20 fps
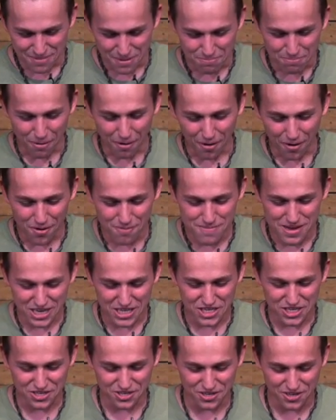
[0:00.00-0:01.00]
but Paul makes
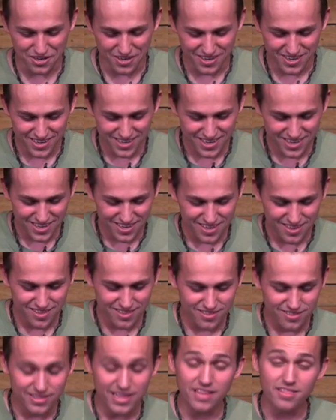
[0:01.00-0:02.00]
sure
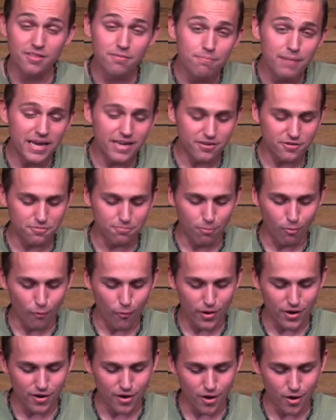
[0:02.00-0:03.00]
that to make his
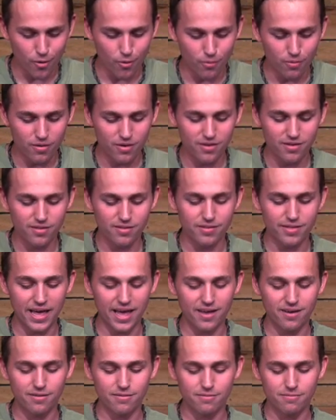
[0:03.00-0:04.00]
point known
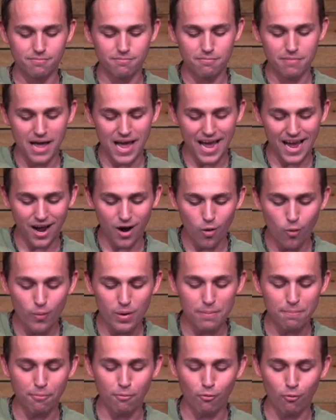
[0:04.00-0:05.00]
that how
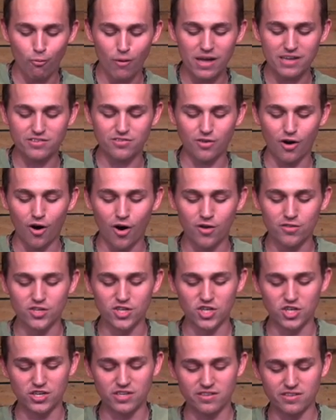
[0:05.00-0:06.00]
we press on
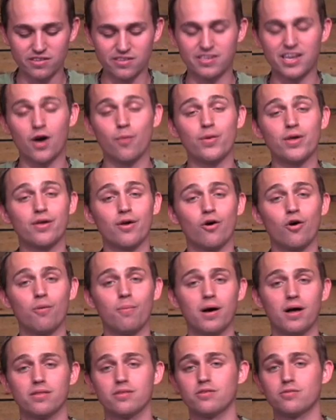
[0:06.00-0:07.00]
to Jesus, how we go
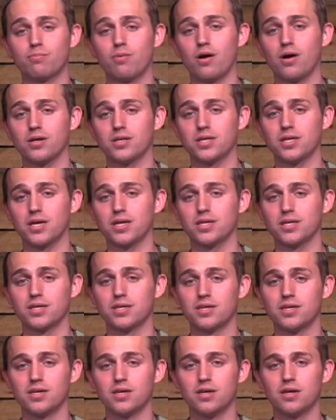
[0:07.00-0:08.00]
about this process.
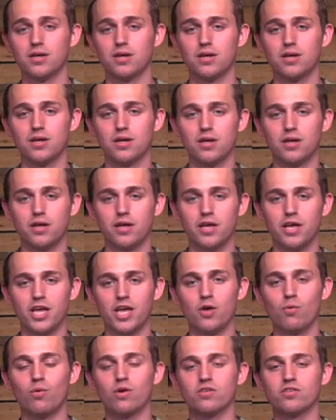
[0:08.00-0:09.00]

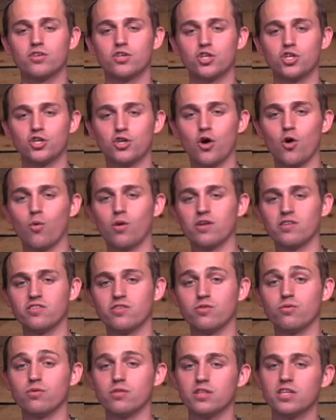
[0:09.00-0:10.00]
He wants to show
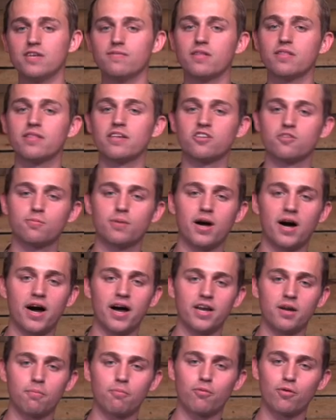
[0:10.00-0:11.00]
us to leave the things
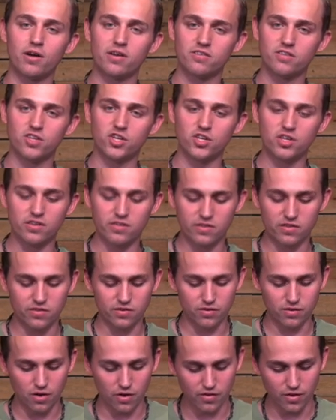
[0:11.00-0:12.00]
behind and press to
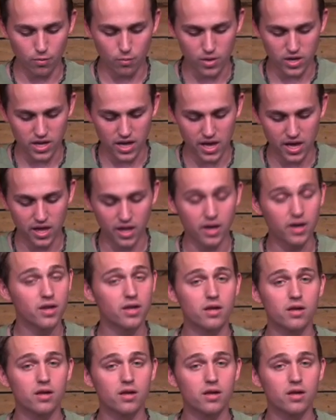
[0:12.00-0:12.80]
Jesus in all that we can.